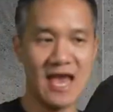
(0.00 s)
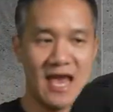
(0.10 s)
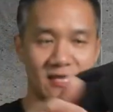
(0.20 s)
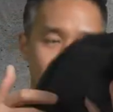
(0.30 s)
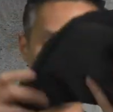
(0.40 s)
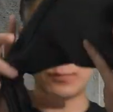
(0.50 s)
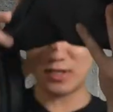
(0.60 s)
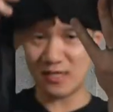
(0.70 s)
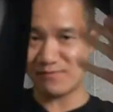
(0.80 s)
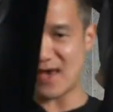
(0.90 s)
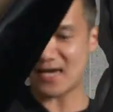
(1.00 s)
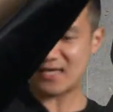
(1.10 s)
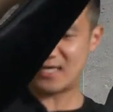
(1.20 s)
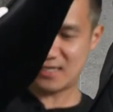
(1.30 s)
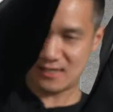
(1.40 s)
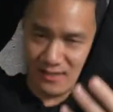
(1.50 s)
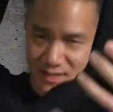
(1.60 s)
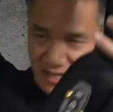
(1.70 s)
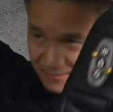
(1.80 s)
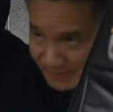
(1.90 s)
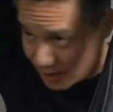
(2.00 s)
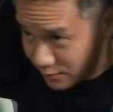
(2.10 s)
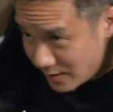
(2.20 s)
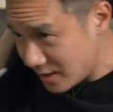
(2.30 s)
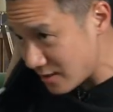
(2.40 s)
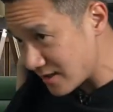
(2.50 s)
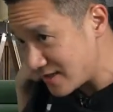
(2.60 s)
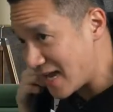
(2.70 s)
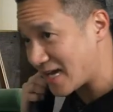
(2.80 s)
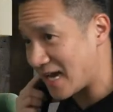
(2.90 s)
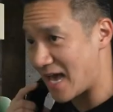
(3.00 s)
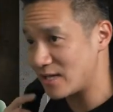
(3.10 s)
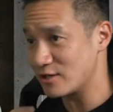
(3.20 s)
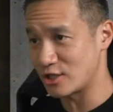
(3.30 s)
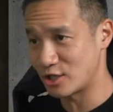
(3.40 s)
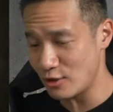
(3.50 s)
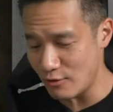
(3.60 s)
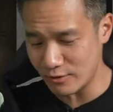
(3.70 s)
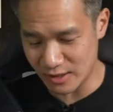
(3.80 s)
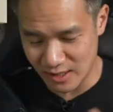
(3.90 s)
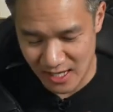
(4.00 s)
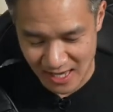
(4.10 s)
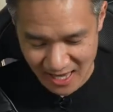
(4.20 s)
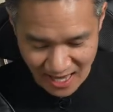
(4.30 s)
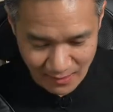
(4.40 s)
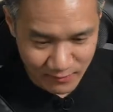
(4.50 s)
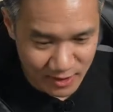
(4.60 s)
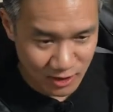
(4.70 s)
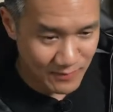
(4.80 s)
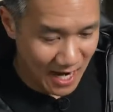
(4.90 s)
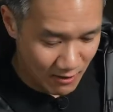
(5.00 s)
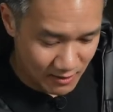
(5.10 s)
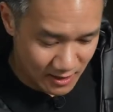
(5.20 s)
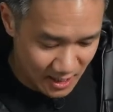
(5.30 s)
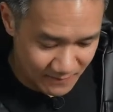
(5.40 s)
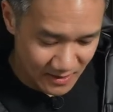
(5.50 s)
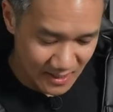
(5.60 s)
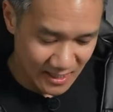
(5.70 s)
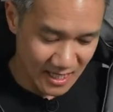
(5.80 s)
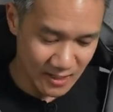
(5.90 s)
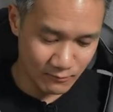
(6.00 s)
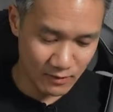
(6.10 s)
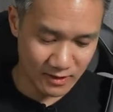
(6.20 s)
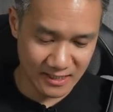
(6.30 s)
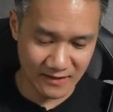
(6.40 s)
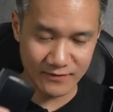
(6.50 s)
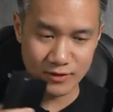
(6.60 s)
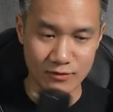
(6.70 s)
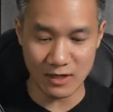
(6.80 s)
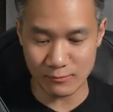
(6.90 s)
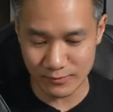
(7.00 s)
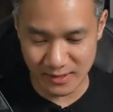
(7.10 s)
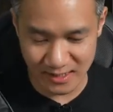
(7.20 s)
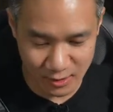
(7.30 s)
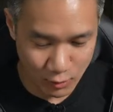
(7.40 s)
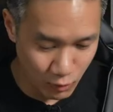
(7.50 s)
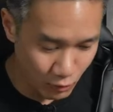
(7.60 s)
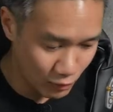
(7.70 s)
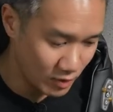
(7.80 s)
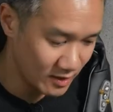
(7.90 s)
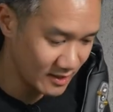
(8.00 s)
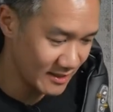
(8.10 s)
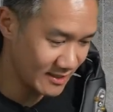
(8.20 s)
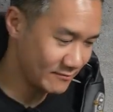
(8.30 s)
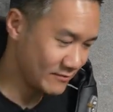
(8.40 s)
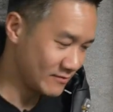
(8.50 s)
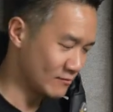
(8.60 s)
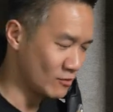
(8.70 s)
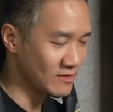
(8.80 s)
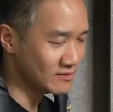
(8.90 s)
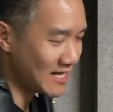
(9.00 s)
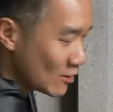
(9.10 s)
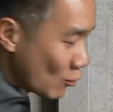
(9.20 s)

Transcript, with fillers: and you just put it back here between your neck and your shoulder. And once you power it up, it will give you a really cool, well, not